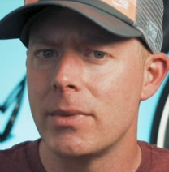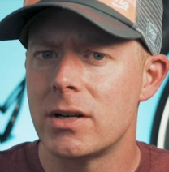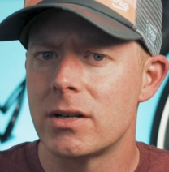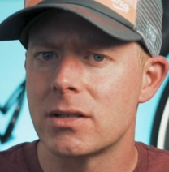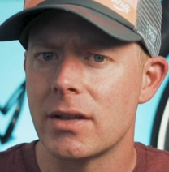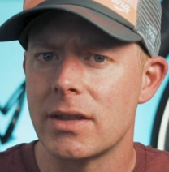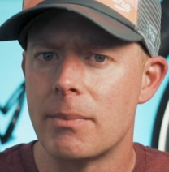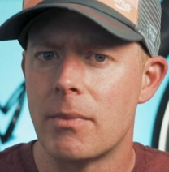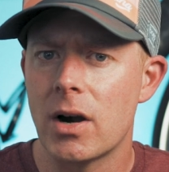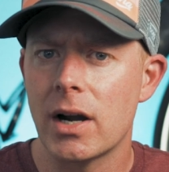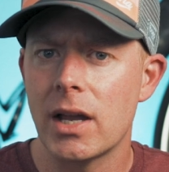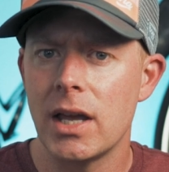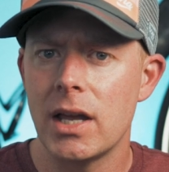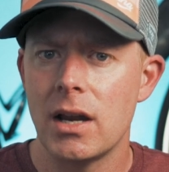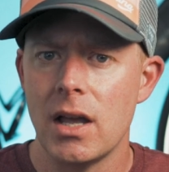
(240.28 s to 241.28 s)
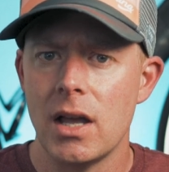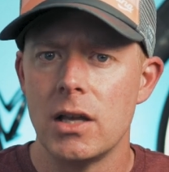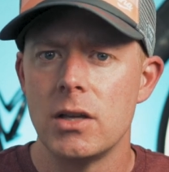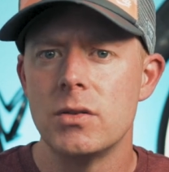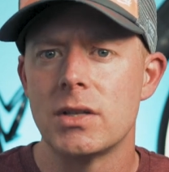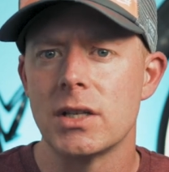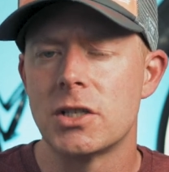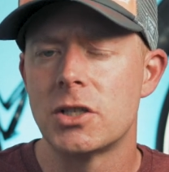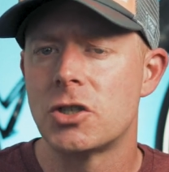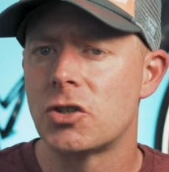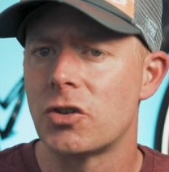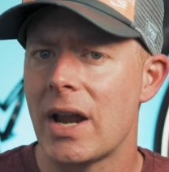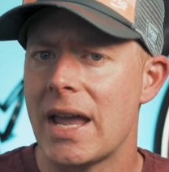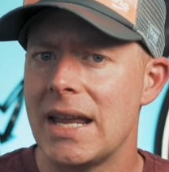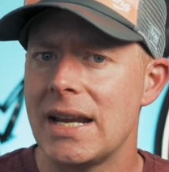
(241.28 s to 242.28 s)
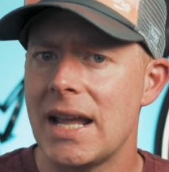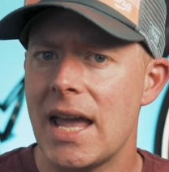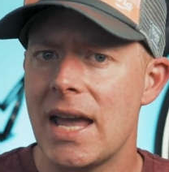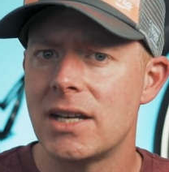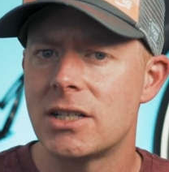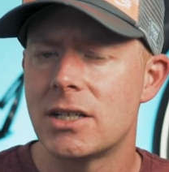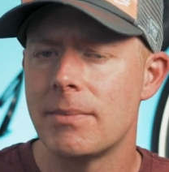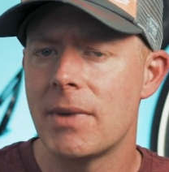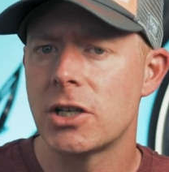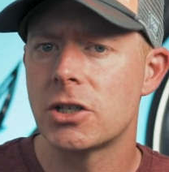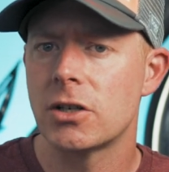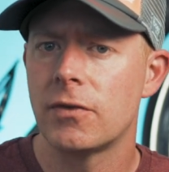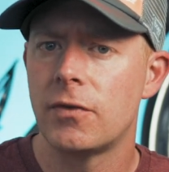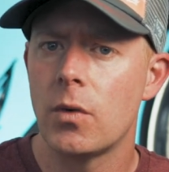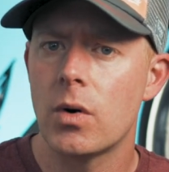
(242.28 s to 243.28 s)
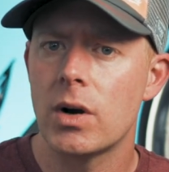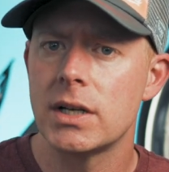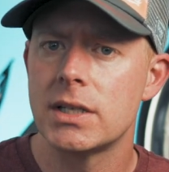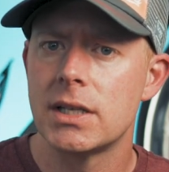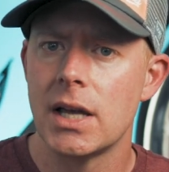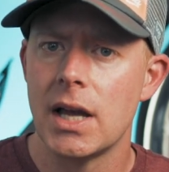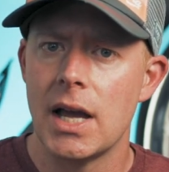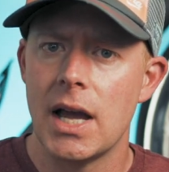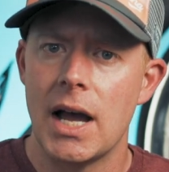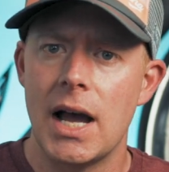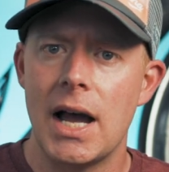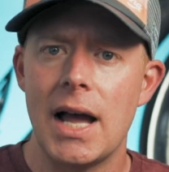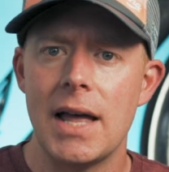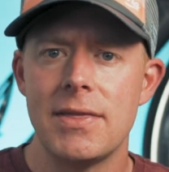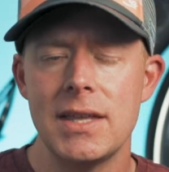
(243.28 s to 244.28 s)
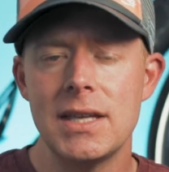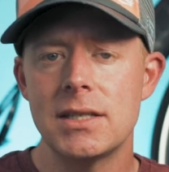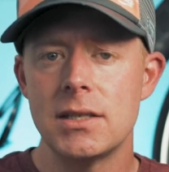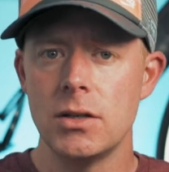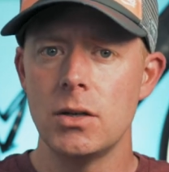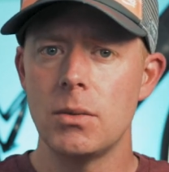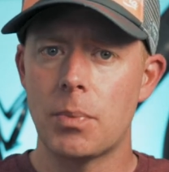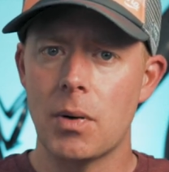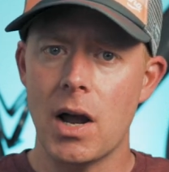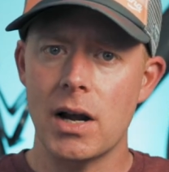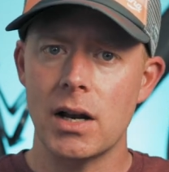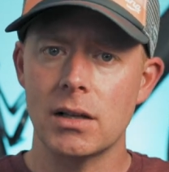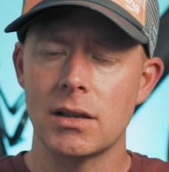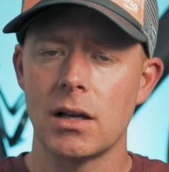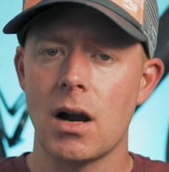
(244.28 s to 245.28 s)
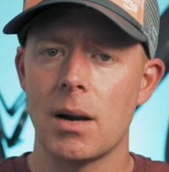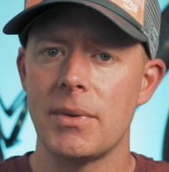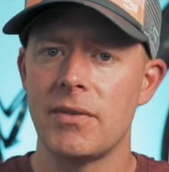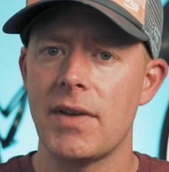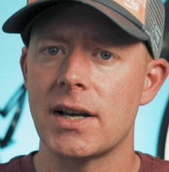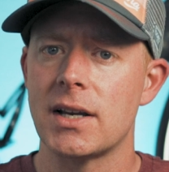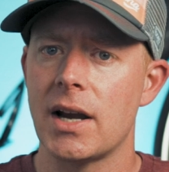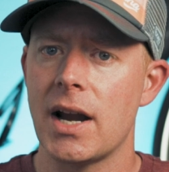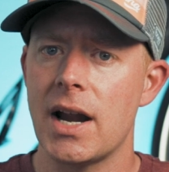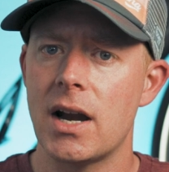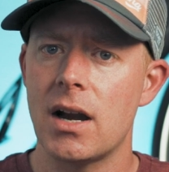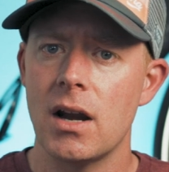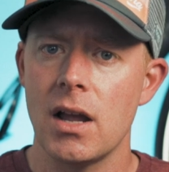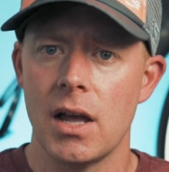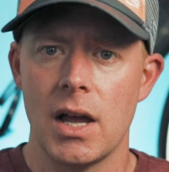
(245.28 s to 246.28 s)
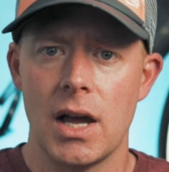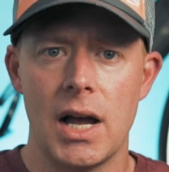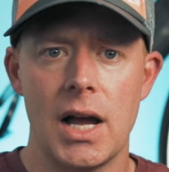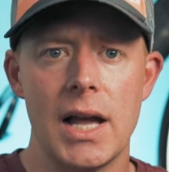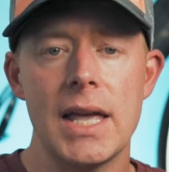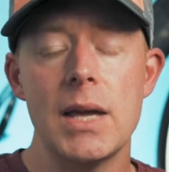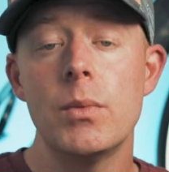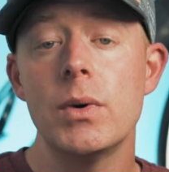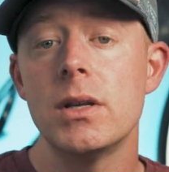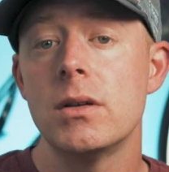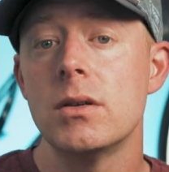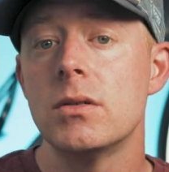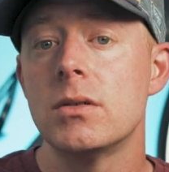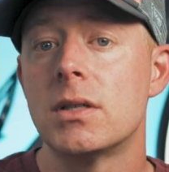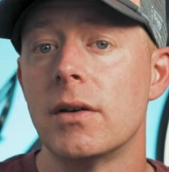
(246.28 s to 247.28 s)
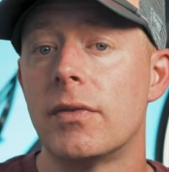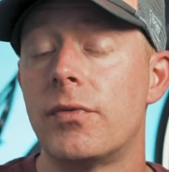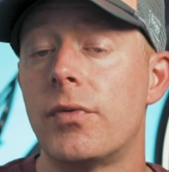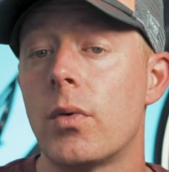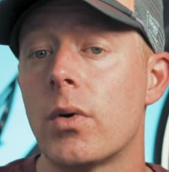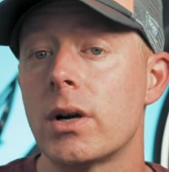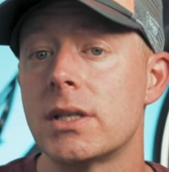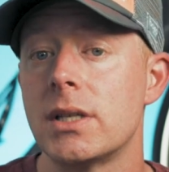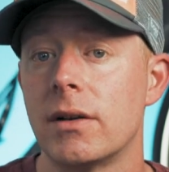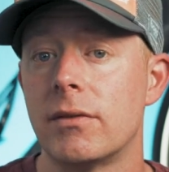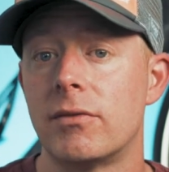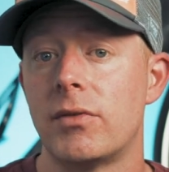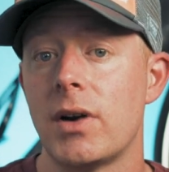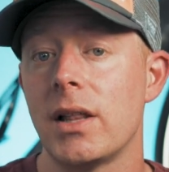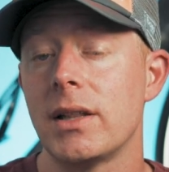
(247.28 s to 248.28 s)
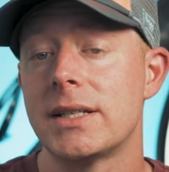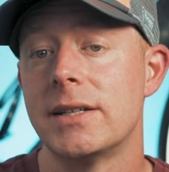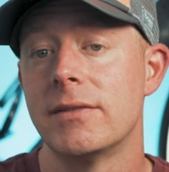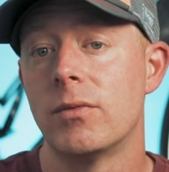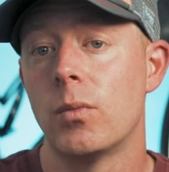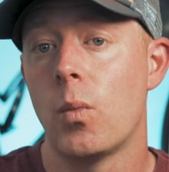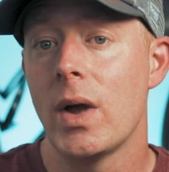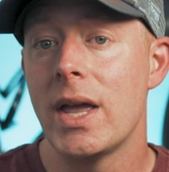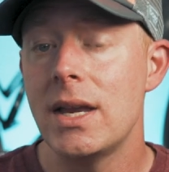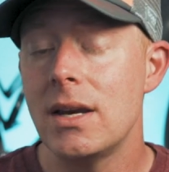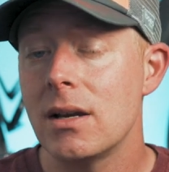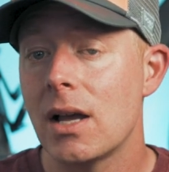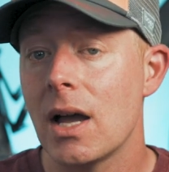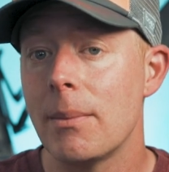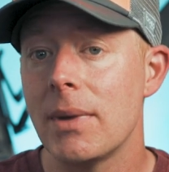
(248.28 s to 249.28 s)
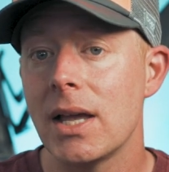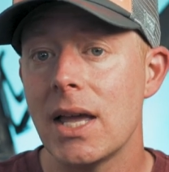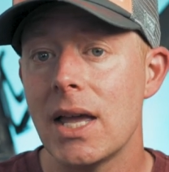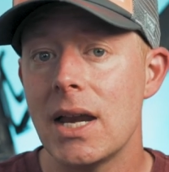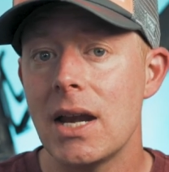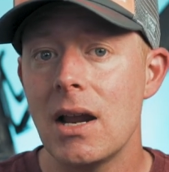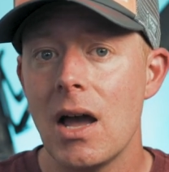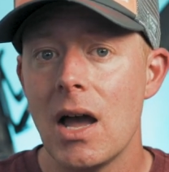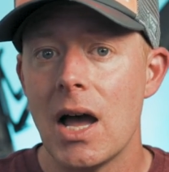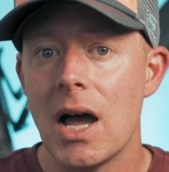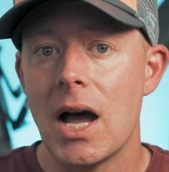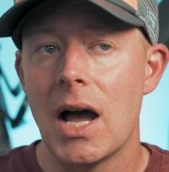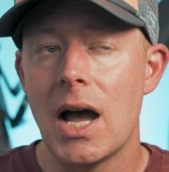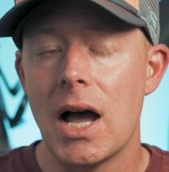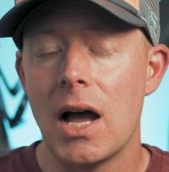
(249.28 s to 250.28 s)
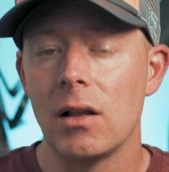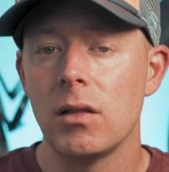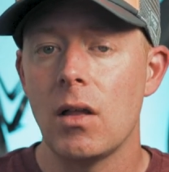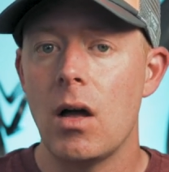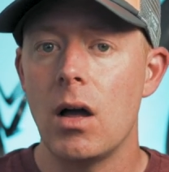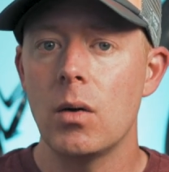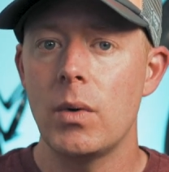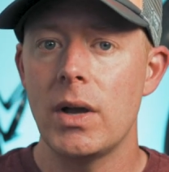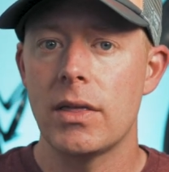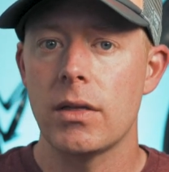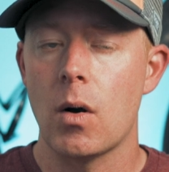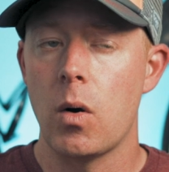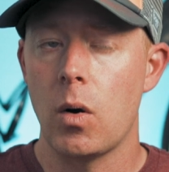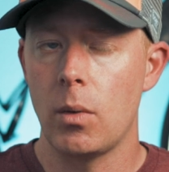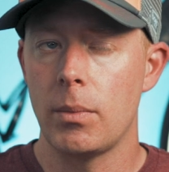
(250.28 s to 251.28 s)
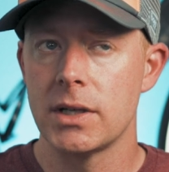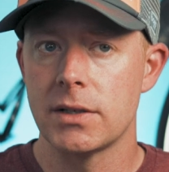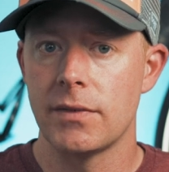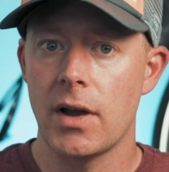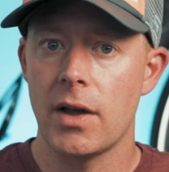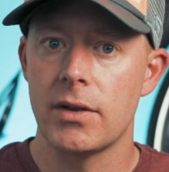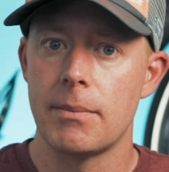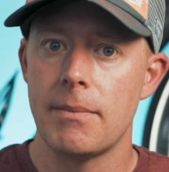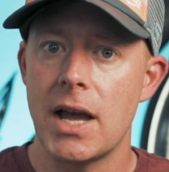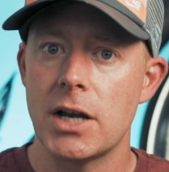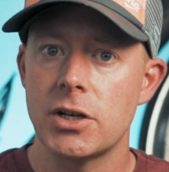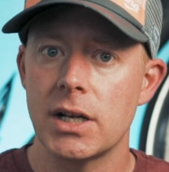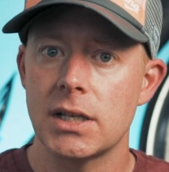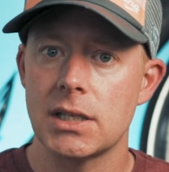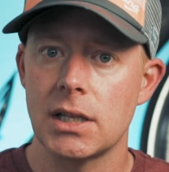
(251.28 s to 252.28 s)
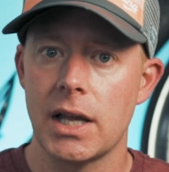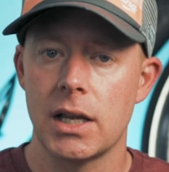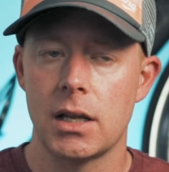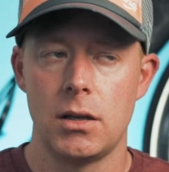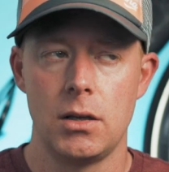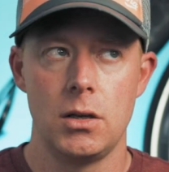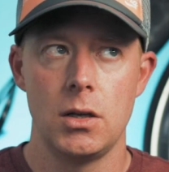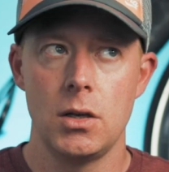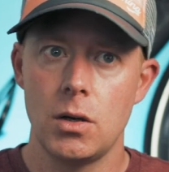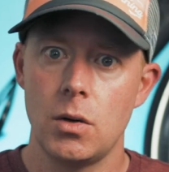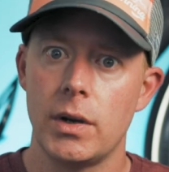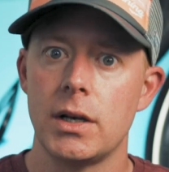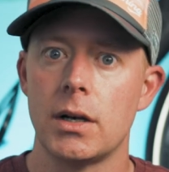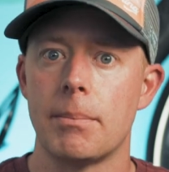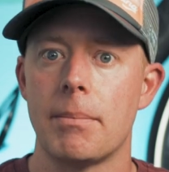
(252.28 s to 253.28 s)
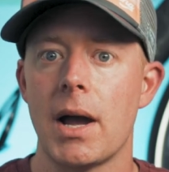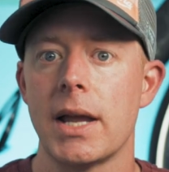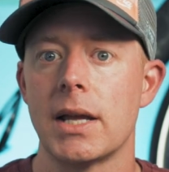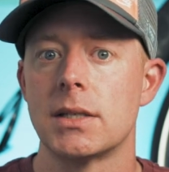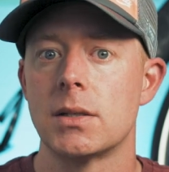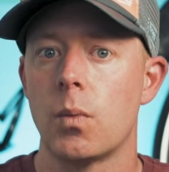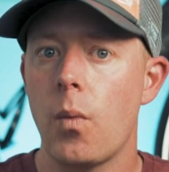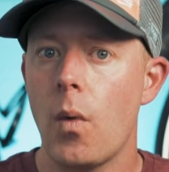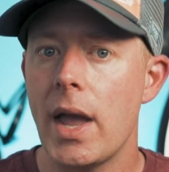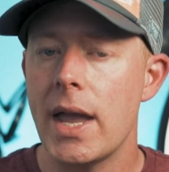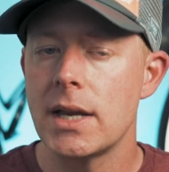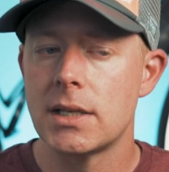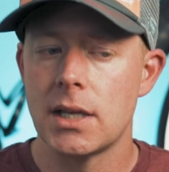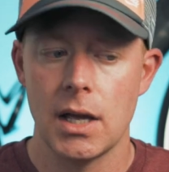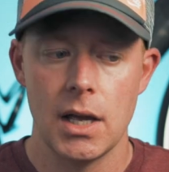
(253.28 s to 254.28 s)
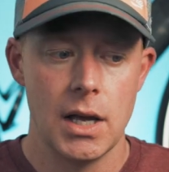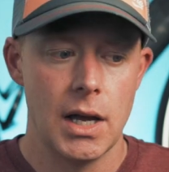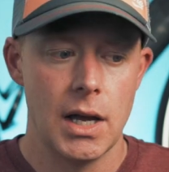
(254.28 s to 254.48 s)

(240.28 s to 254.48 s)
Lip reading: meters on the market, use a strain gauge to measure force, this new product, the Garmin Vector Air, it would use the force of relative wind coming in, along with a whole bunch of other metrics like you and your bike's weight,